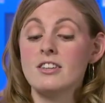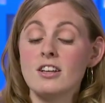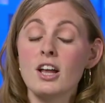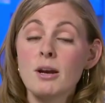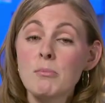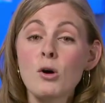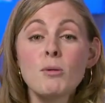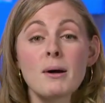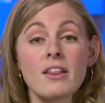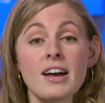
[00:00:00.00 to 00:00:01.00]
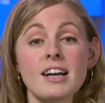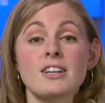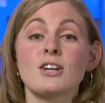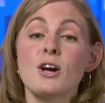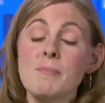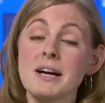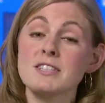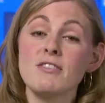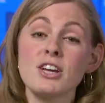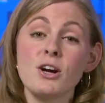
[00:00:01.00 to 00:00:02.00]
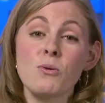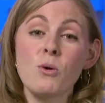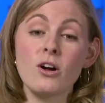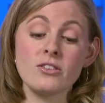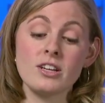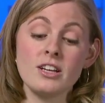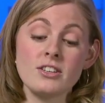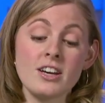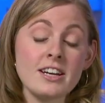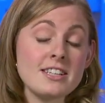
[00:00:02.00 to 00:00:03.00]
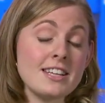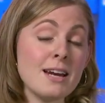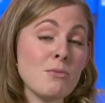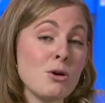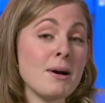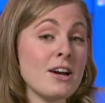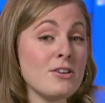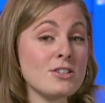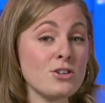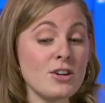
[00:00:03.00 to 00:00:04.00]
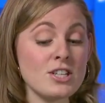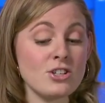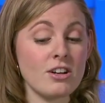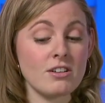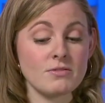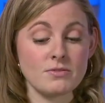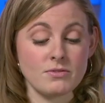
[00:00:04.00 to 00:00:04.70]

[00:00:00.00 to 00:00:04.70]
To learn more about that, go back to video one to understand more about our integration.